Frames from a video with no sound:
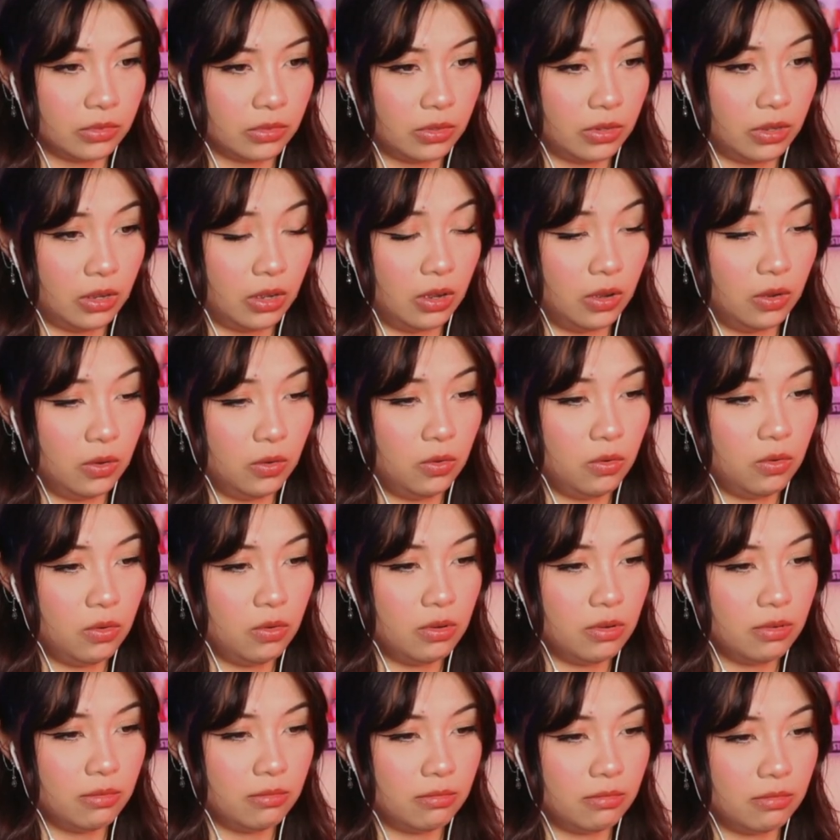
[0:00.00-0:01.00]

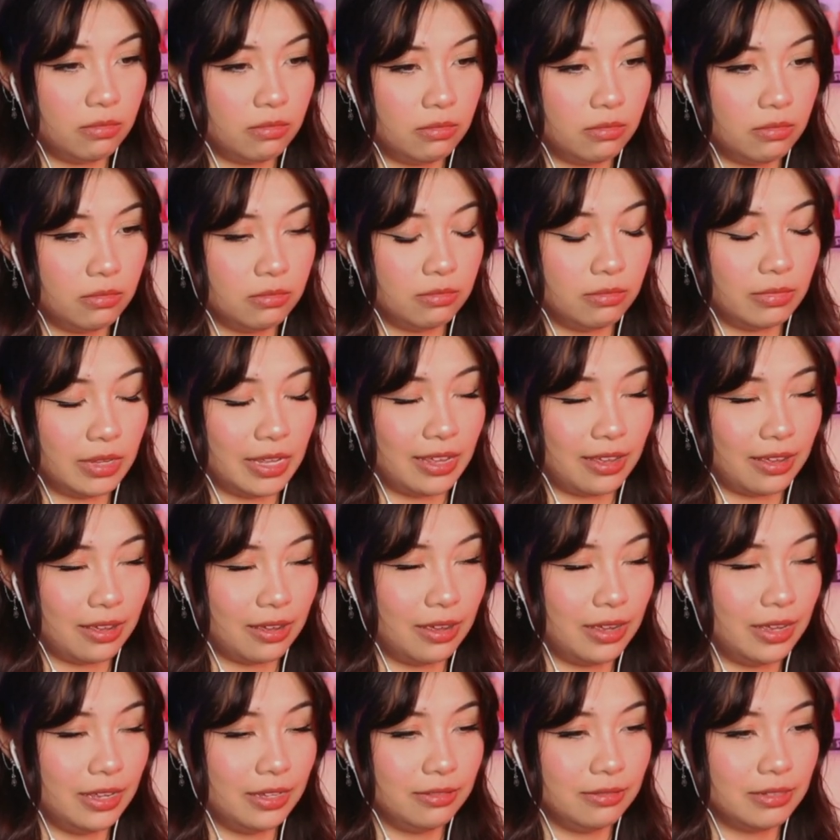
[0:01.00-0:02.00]
Oh my
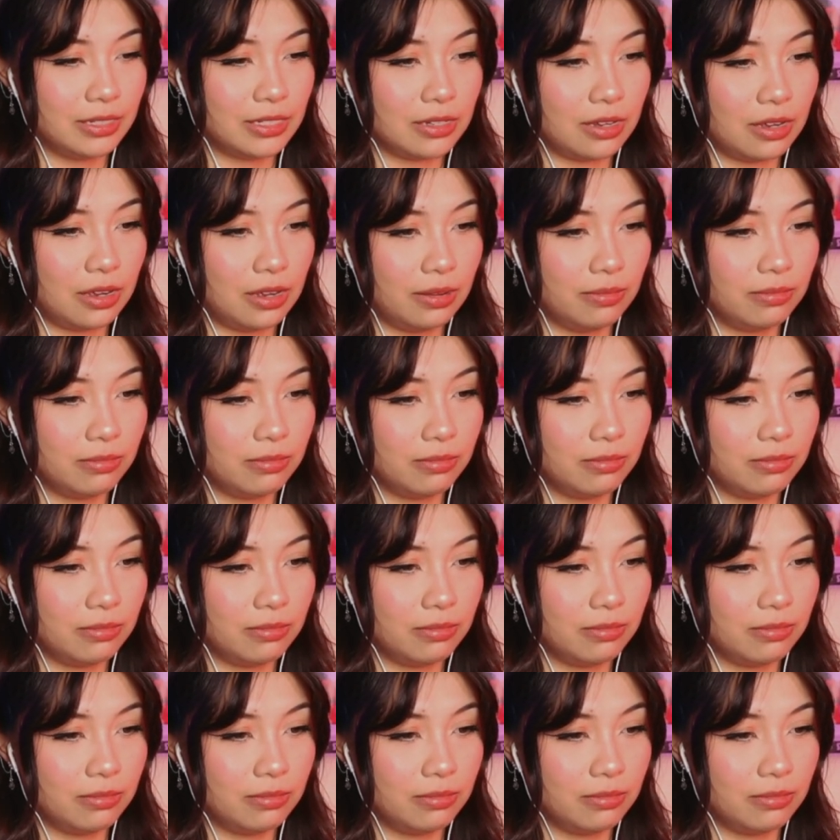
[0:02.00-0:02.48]
God, stop.